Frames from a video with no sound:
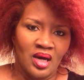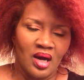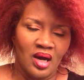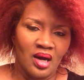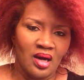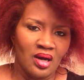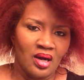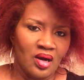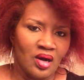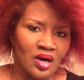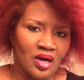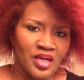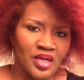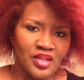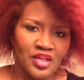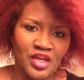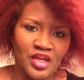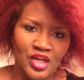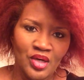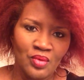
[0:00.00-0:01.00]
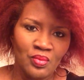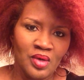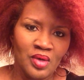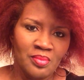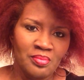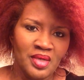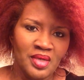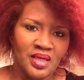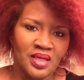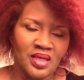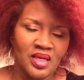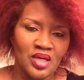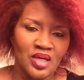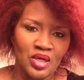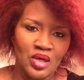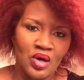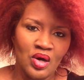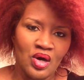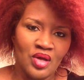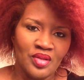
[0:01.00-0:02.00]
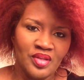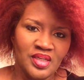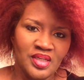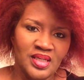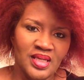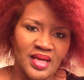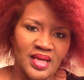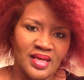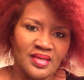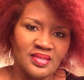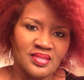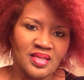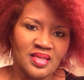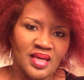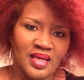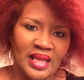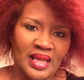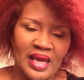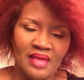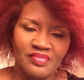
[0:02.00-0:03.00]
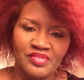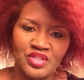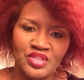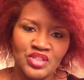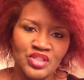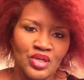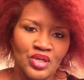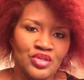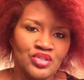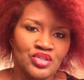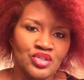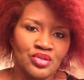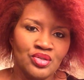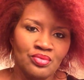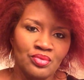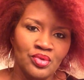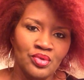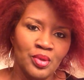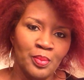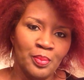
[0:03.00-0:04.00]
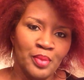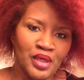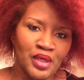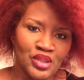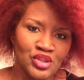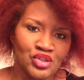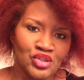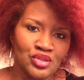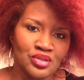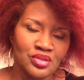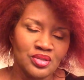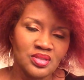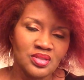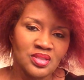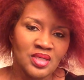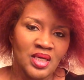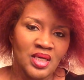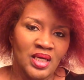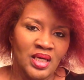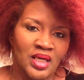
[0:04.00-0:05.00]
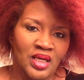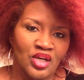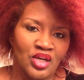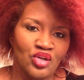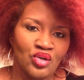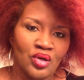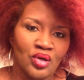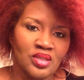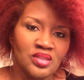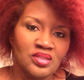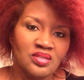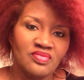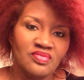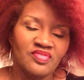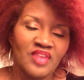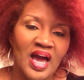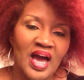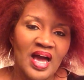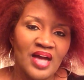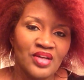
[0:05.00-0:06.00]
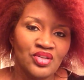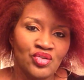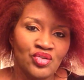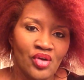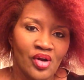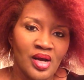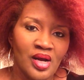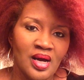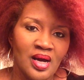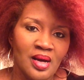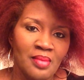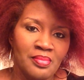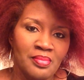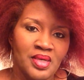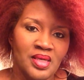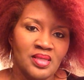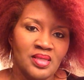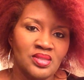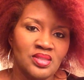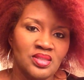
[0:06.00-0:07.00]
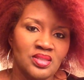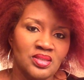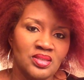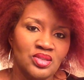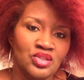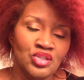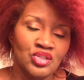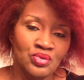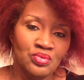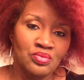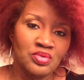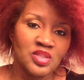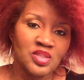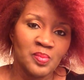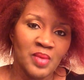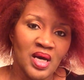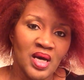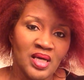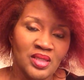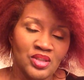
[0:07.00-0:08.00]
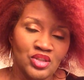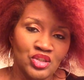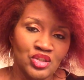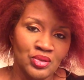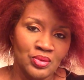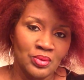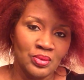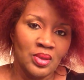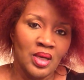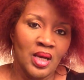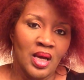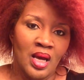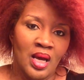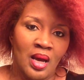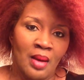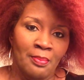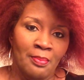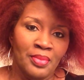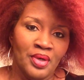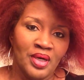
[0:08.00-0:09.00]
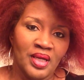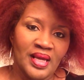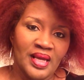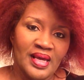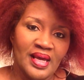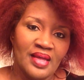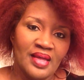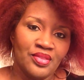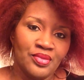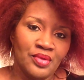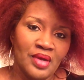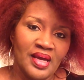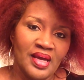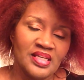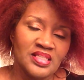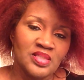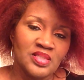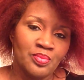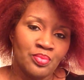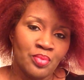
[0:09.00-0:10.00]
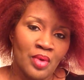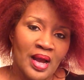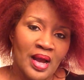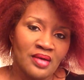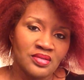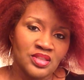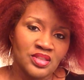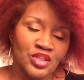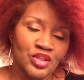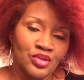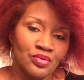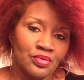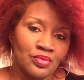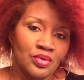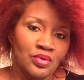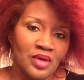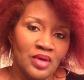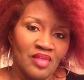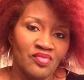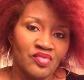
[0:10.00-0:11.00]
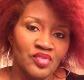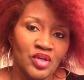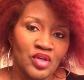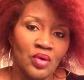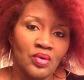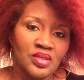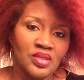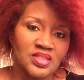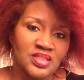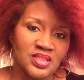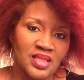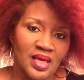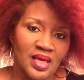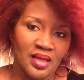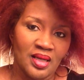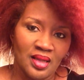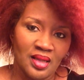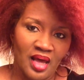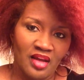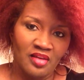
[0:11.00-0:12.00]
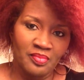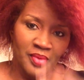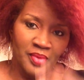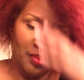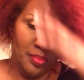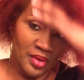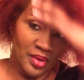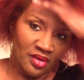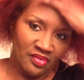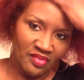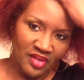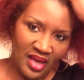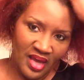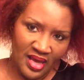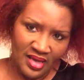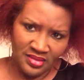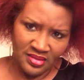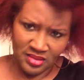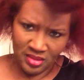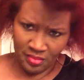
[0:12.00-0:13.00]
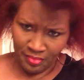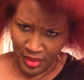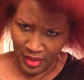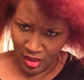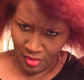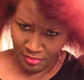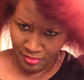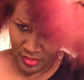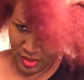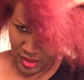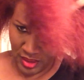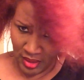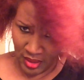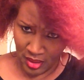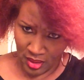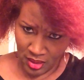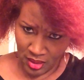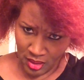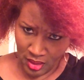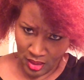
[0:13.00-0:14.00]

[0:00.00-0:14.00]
are here 1 minute and gone the next, and I have to search through the pictures in order to find your comments to respond to. But as browsing through, I've noticed a lot of people have asked about me